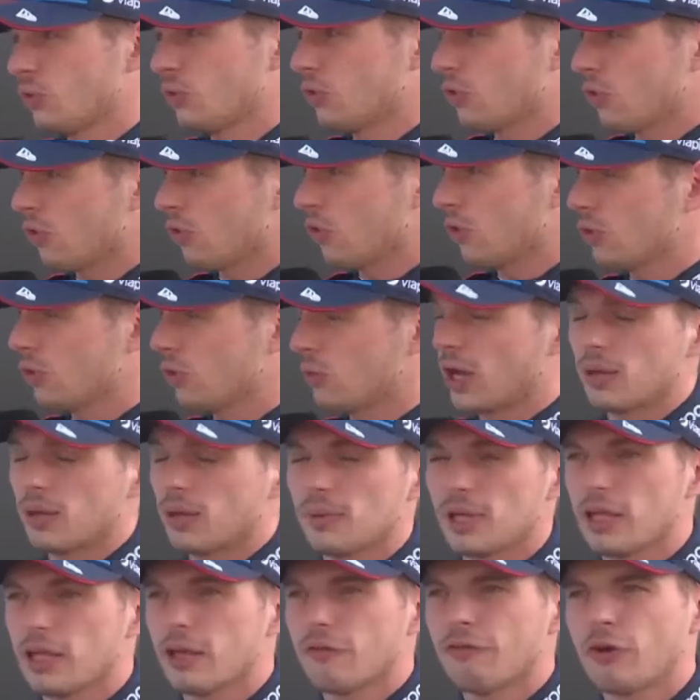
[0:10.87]
was just
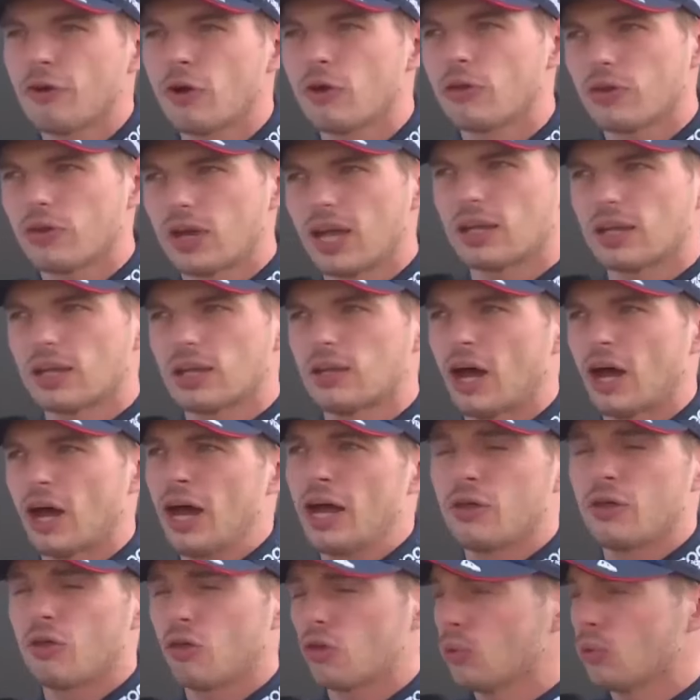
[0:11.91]
incredibly difficult to get the
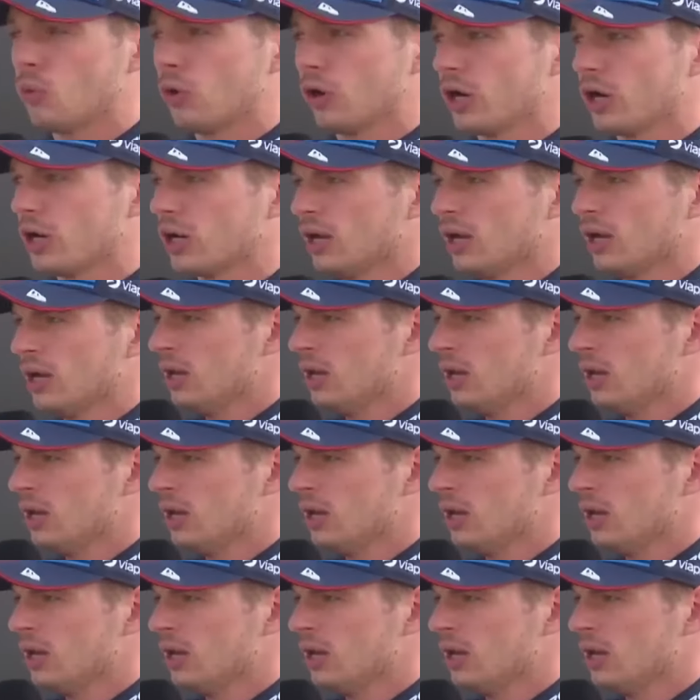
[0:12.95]
tires to work.